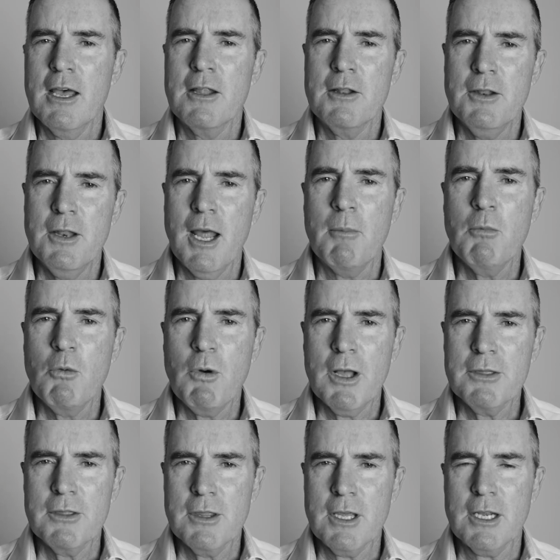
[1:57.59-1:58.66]
Number one
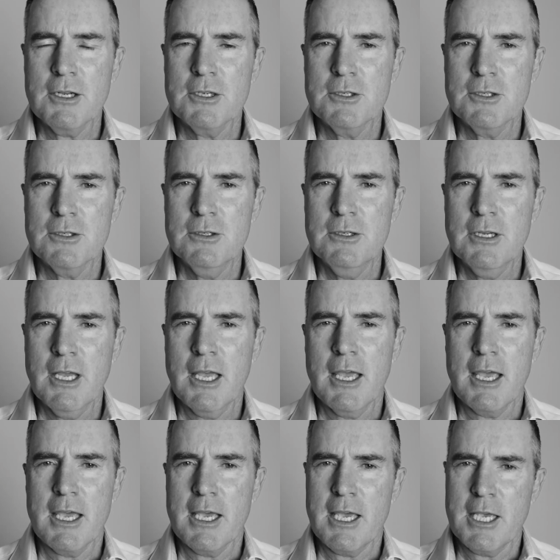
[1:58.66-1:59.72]
thing to do
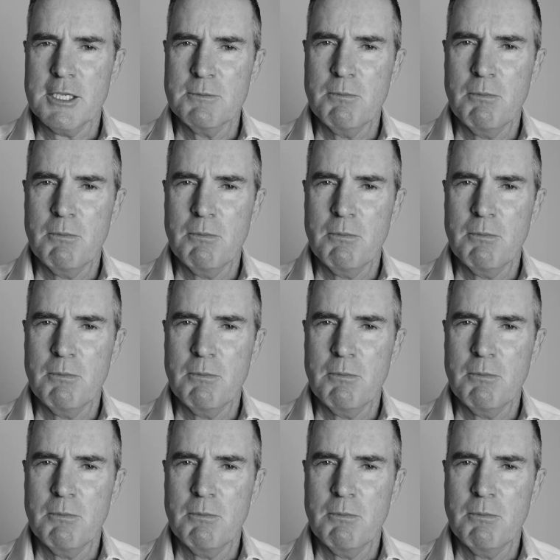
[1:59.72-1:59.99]
is